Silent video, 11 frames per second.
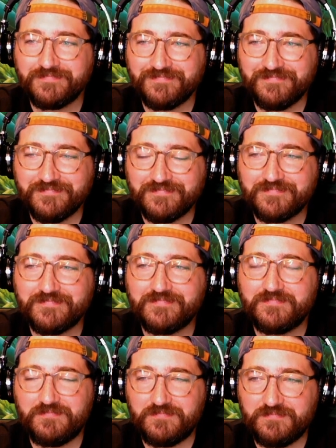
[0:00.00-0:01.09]

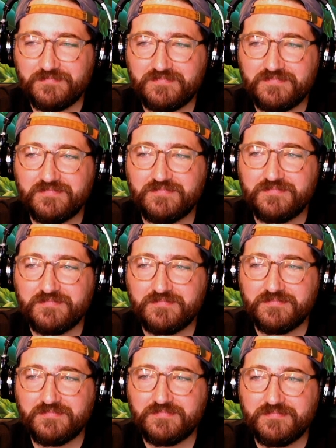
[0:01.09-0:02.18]

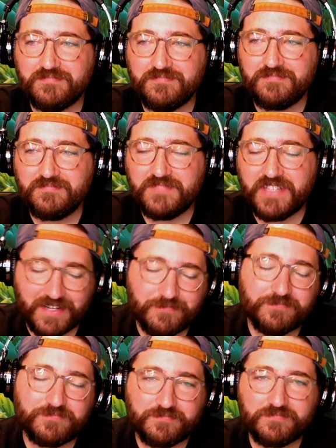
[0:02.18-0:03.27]

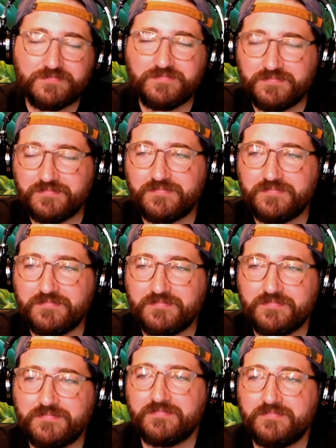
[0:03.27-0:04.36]

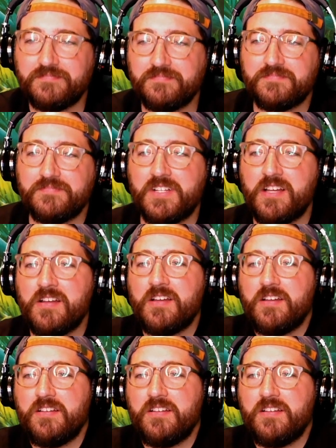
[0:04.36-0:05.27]
No words are spoken by the person on screen.